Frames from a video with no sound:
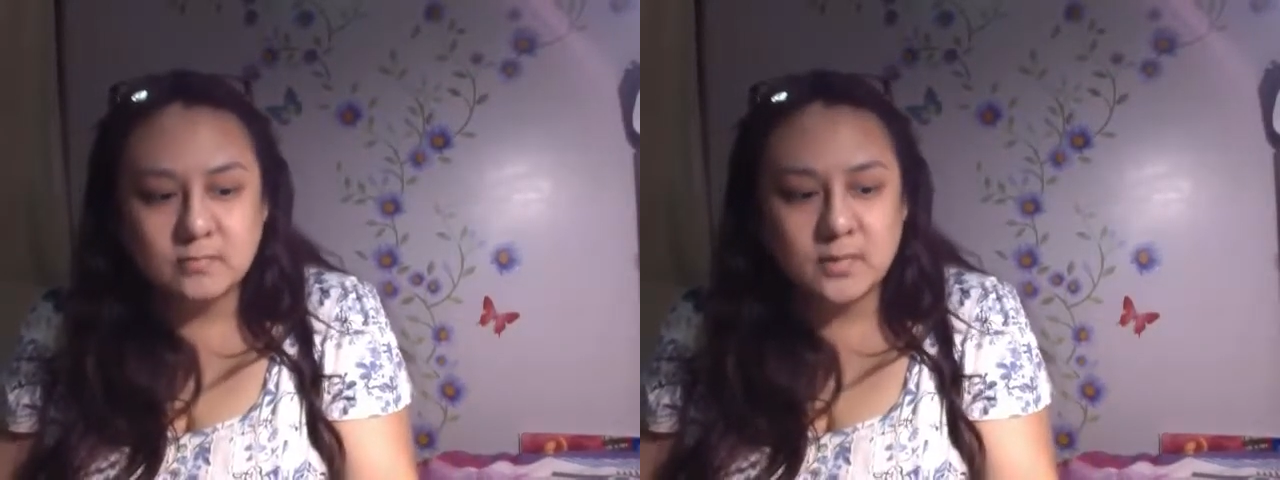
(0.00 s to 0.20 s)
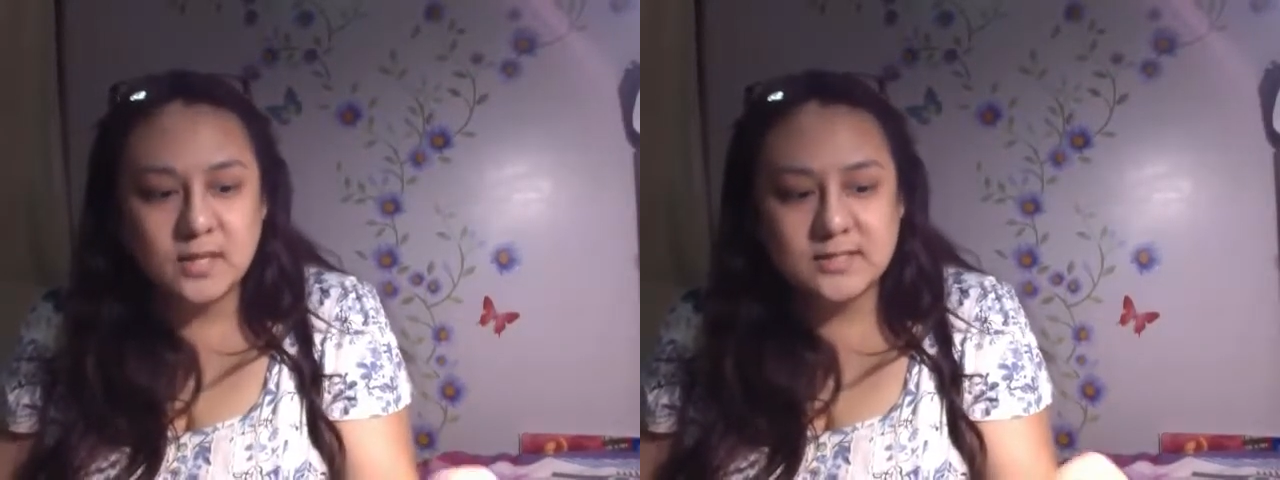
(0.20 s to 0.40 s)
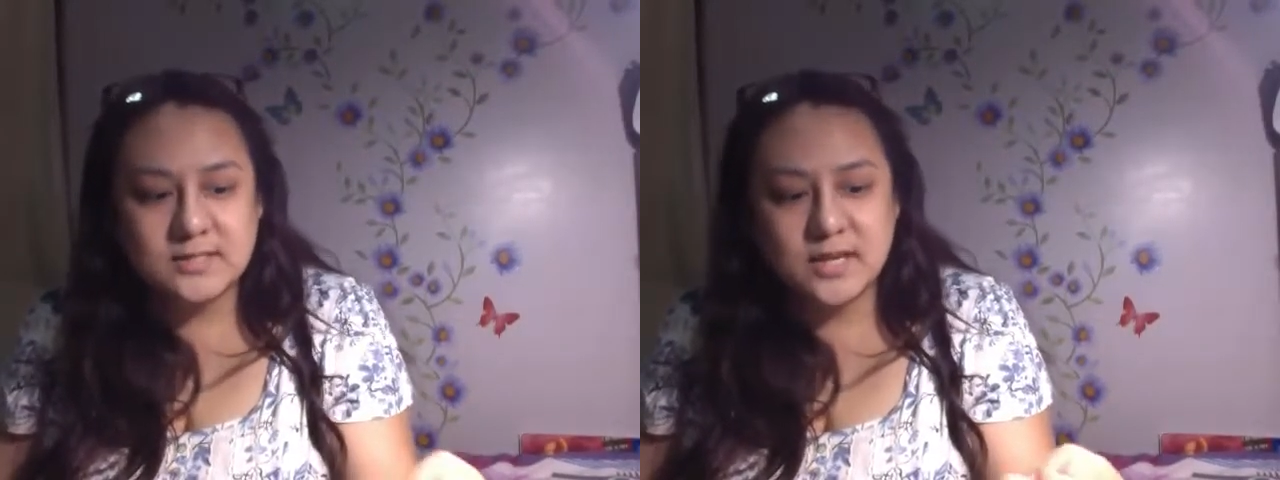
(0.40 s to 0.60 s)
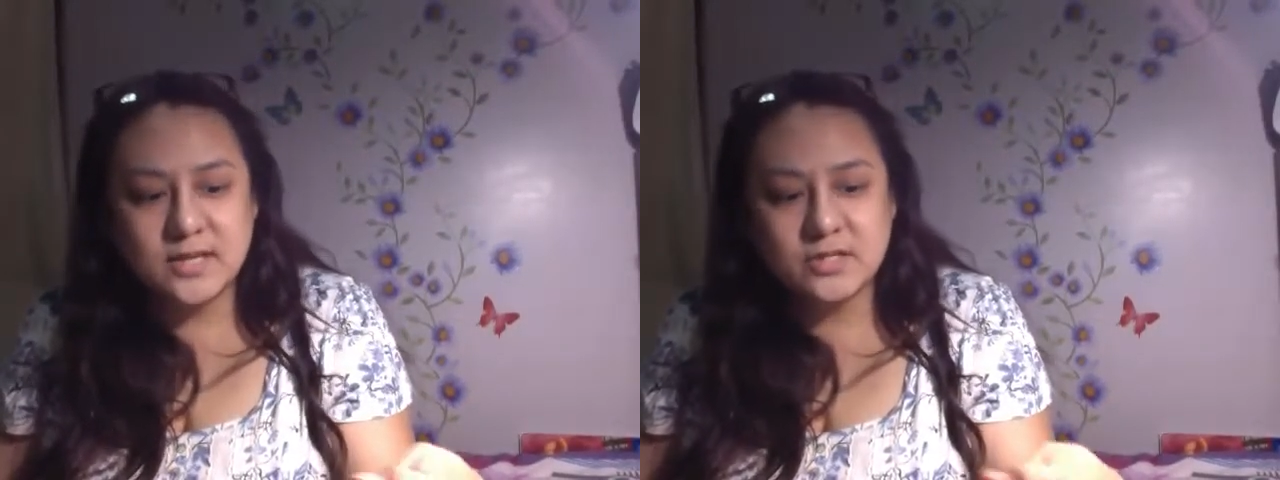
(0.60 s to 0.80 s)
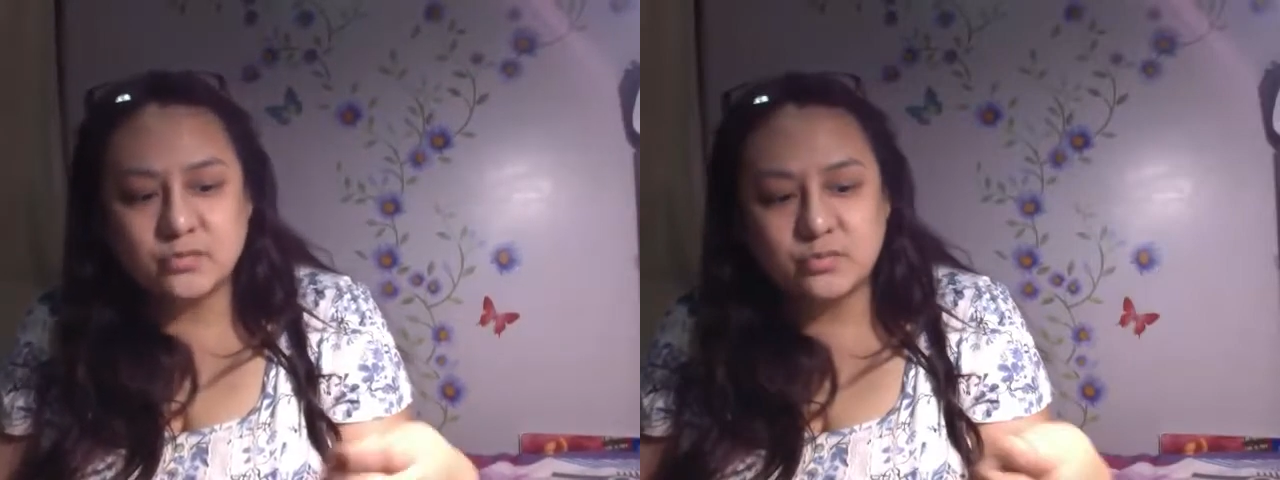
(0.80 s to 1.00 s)
It
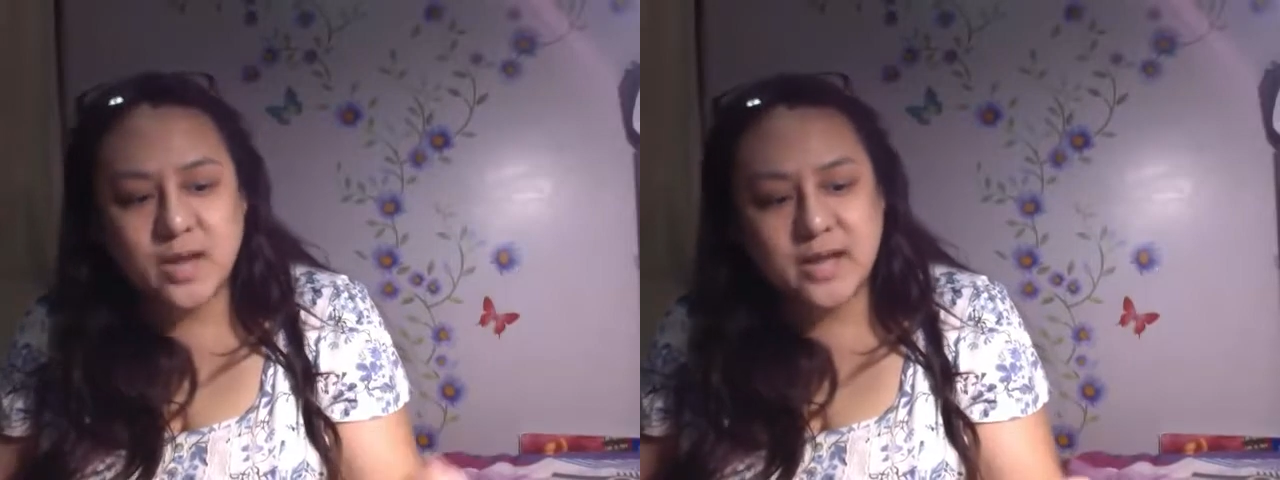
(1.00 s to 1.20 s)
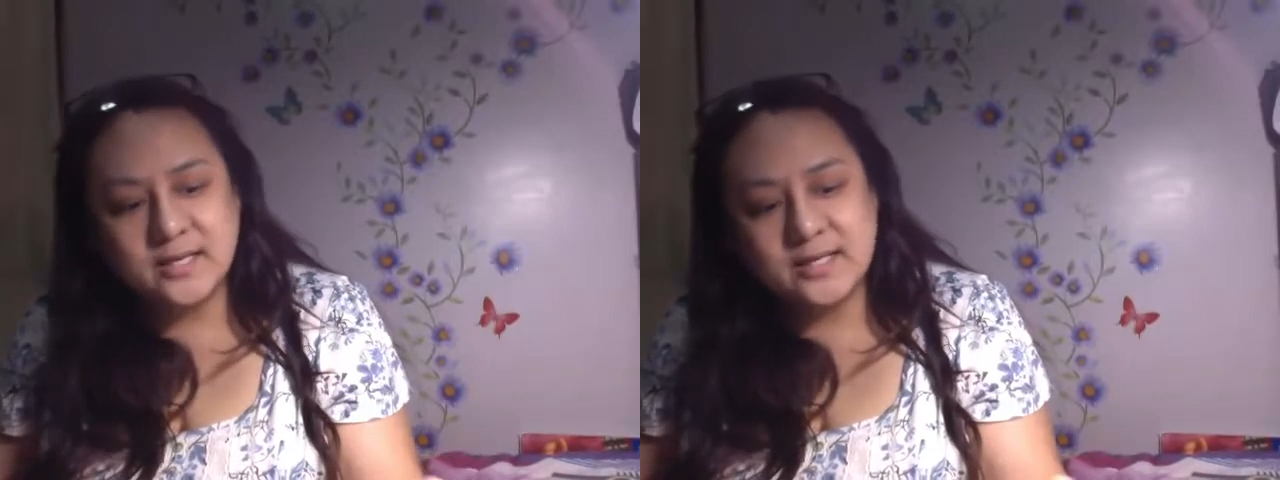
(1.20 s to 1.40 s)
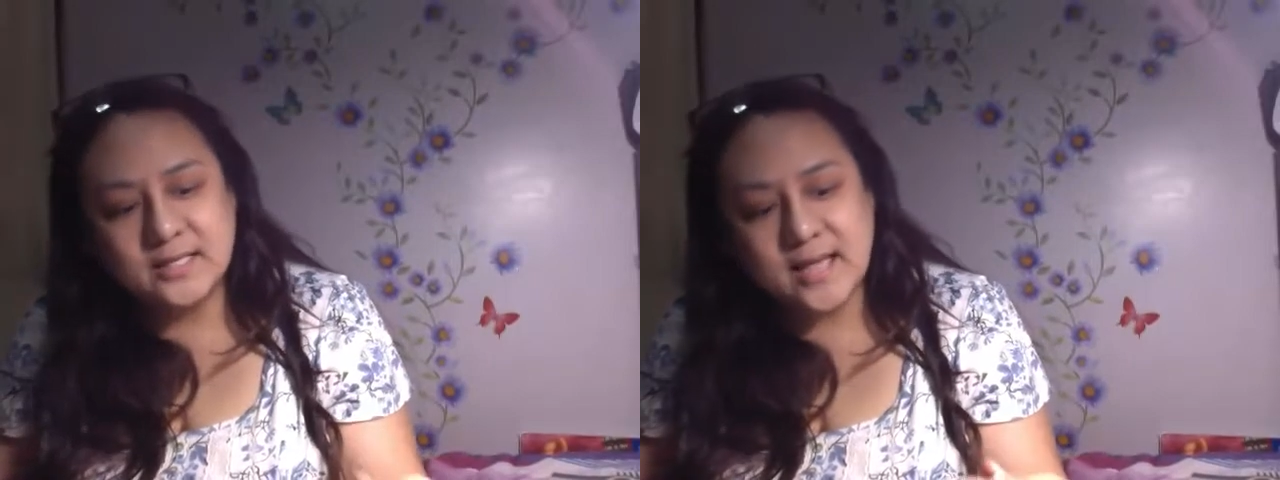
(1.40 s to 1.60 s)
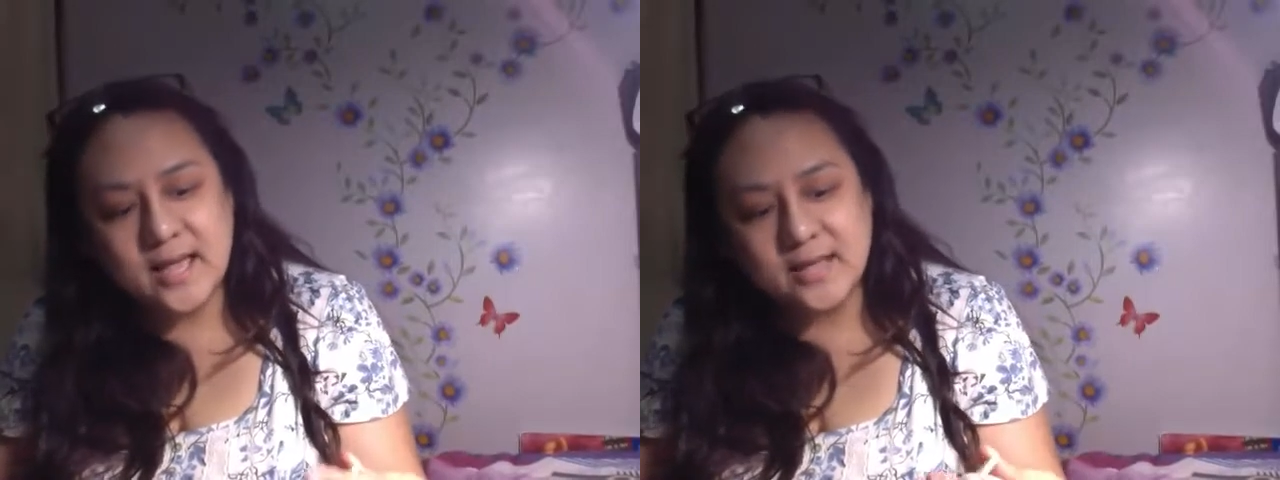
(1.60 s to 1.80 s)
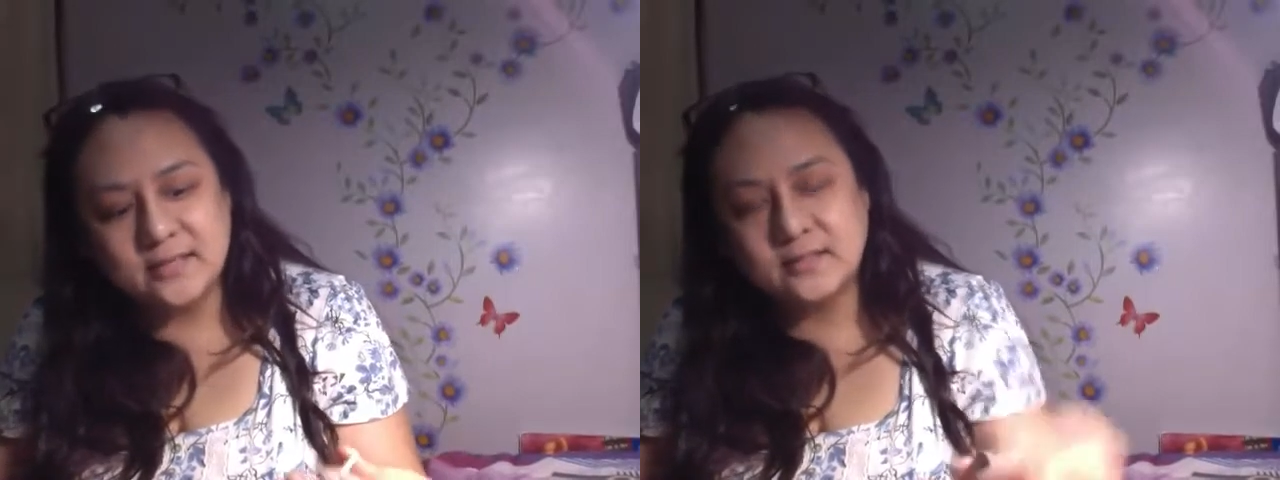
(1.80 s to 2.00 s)
says Raggedy
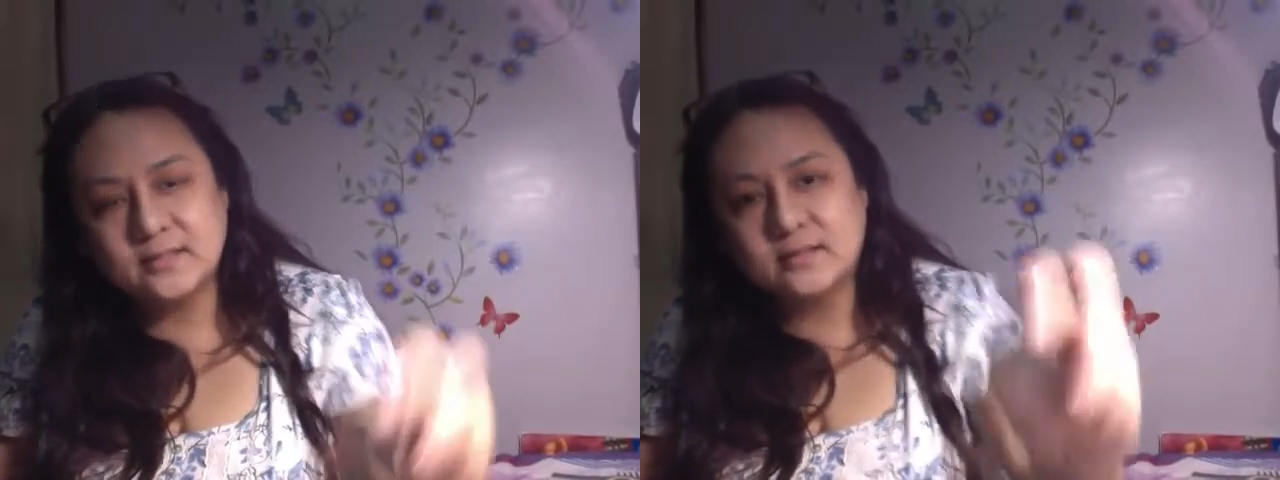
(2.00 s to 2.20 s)
Land,